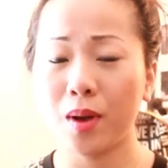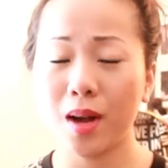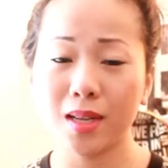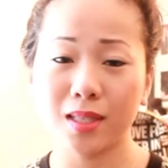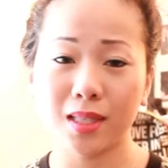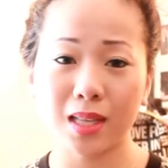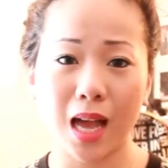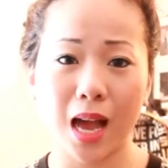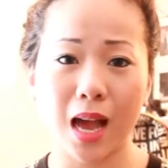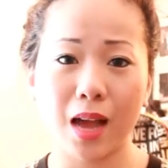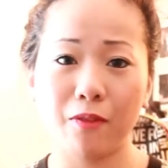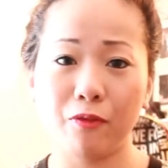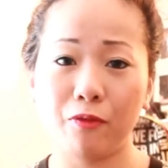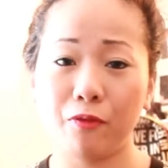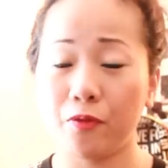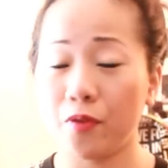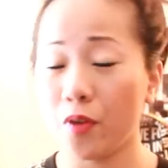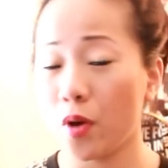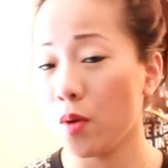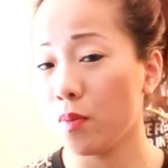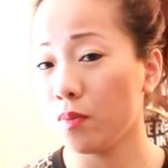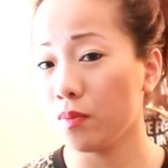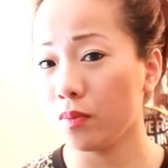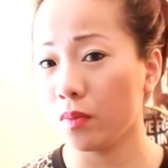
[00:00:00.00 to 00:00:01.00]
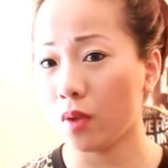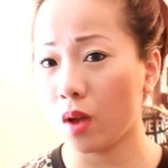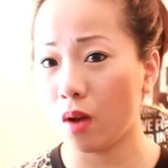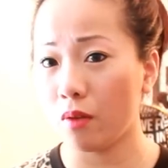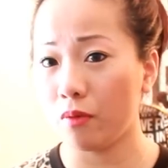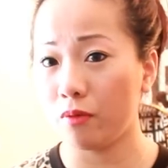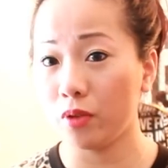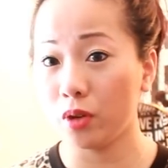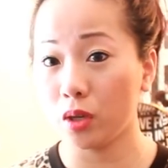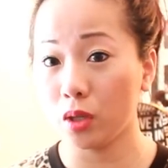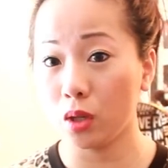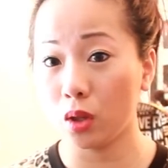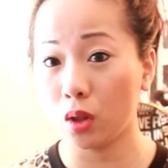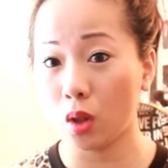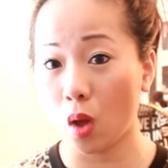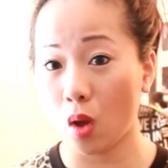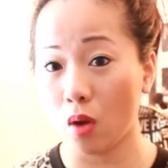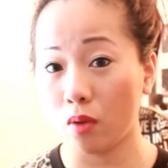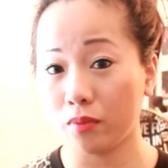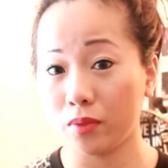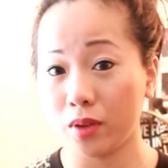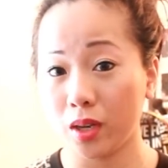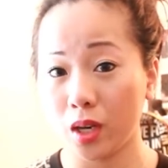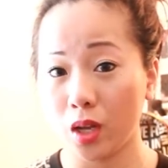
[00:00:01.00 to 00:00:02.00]
because I filmed a really
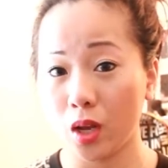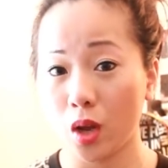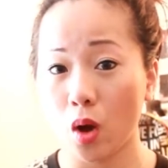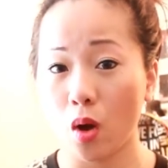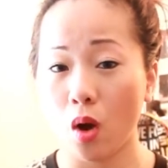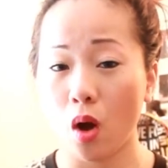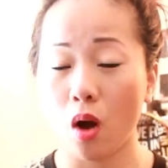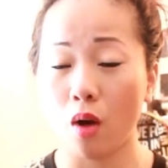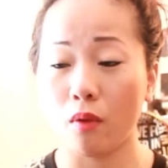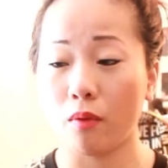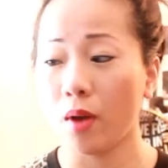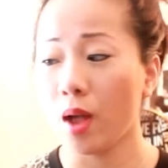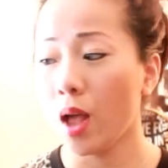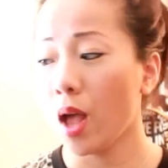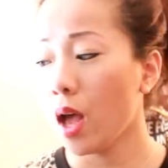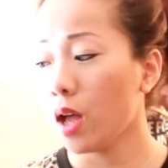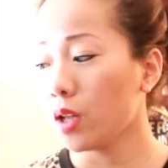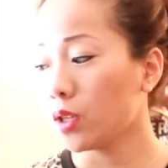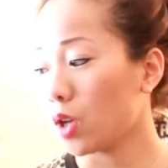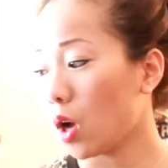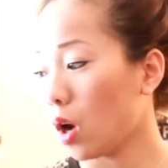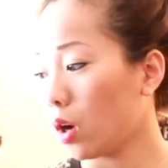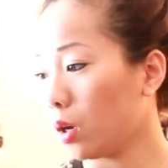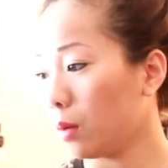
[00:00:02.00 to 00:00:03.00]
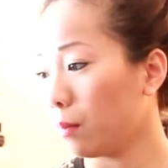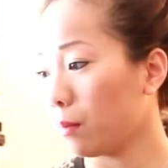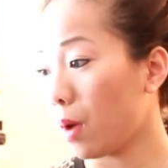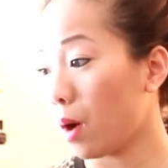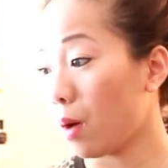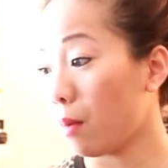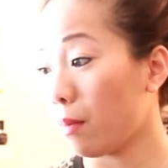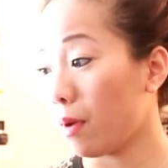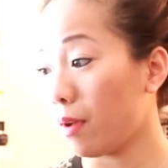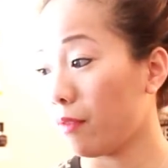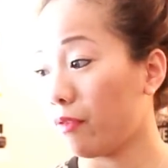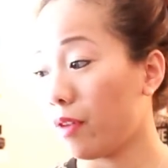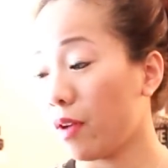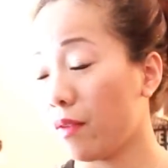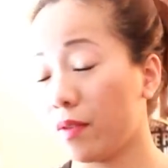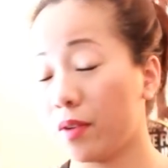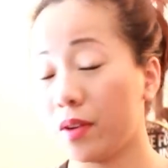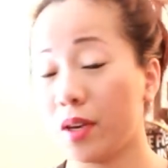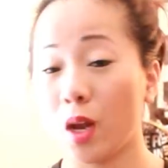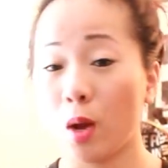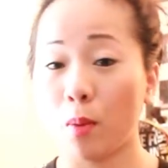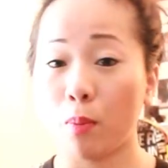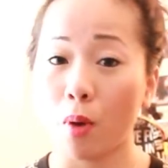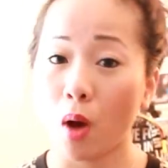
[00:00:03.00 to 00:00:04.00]
long video of talking about my
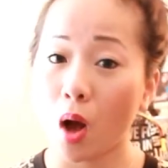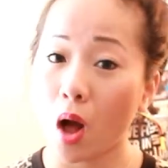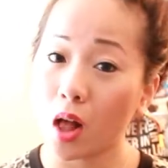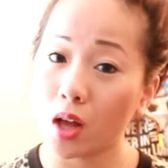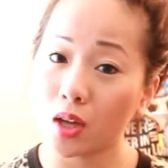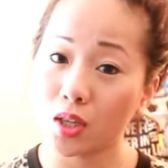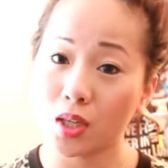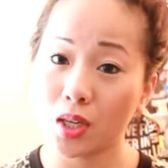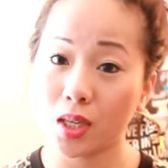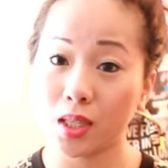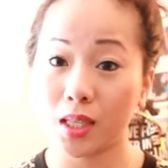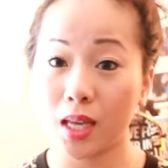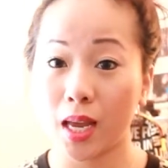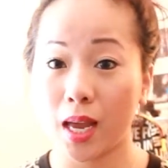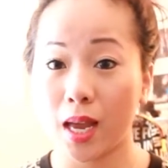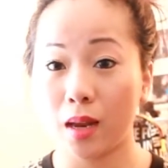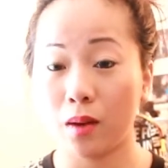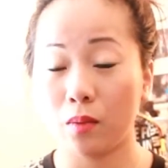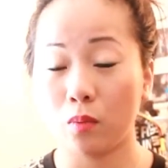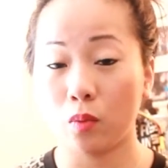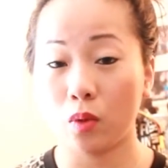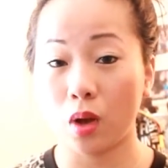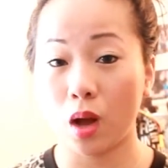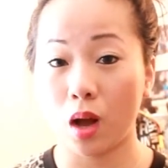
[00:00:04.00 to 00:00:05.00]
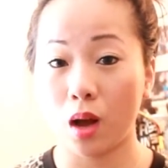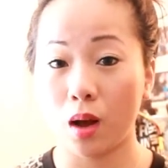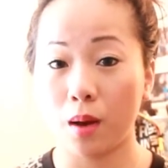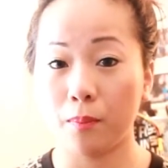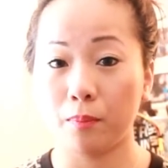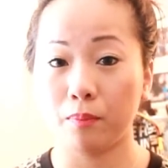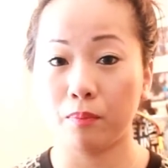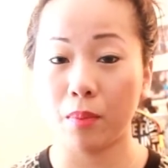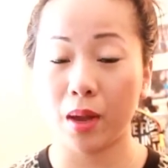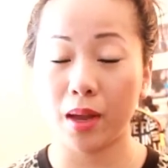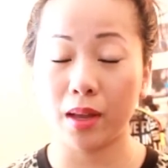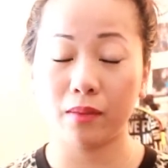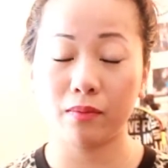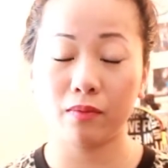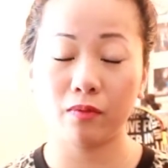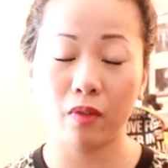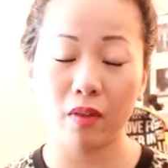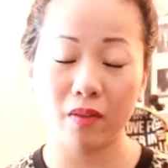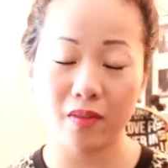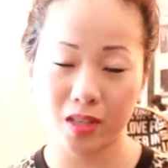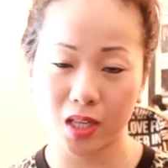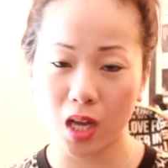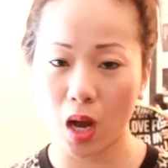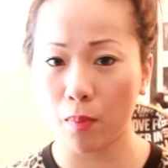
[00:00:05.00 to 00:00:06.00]
favorite nail polishes and my
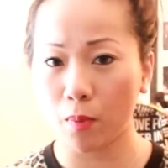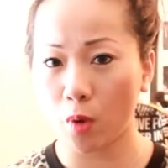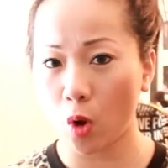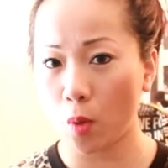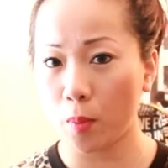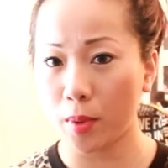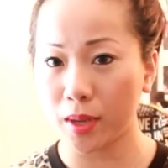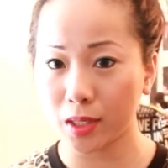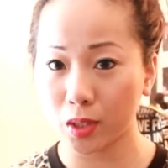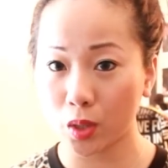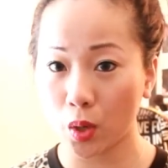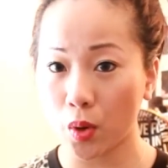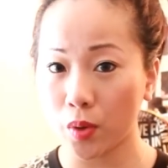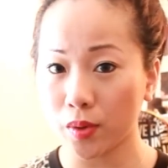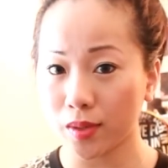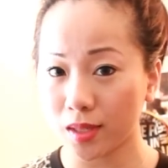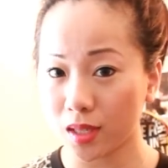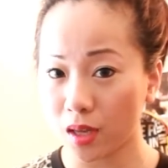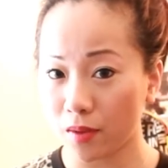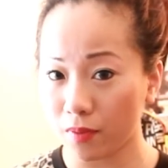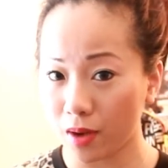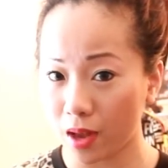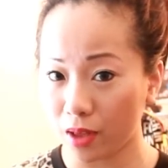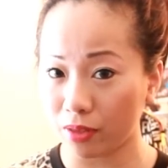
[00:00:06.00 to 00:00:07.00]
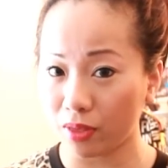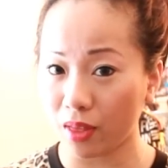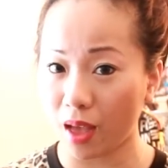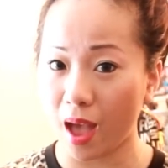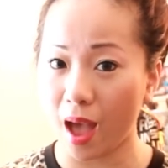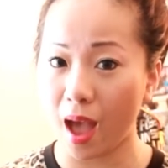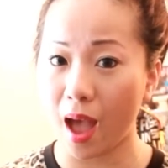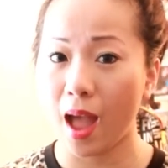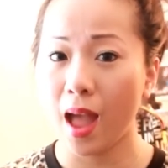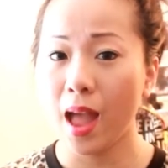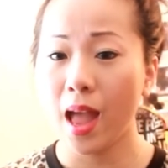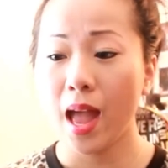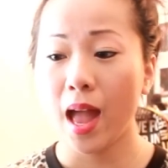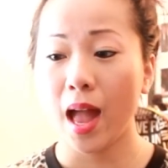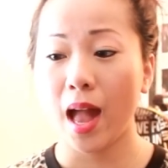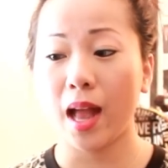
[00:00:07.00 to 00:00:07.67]
favorite top coat, waistcoat and stuff like that,